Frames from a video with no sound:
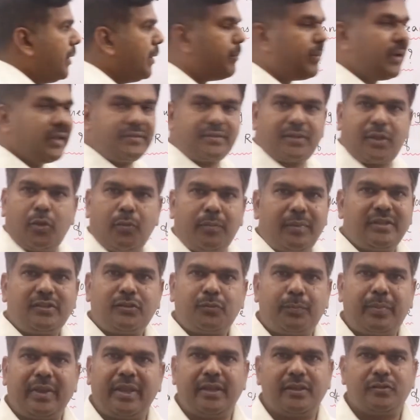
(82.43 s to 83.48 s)
P plus Q
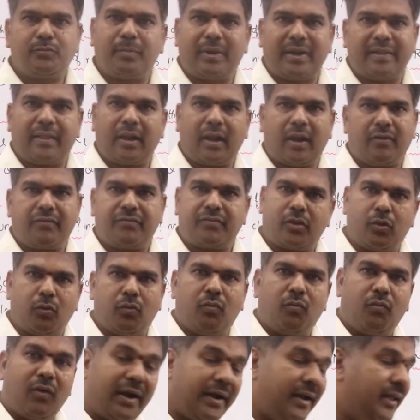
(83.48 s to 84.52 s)
means P is brother of Q.
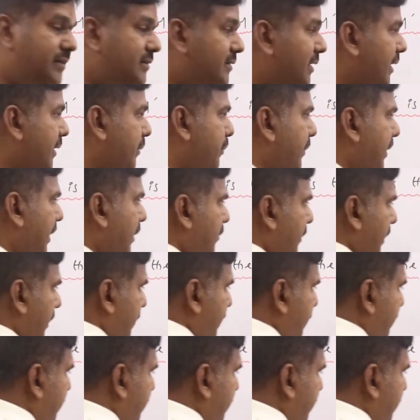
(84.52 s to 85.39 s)
What does that mean, ma?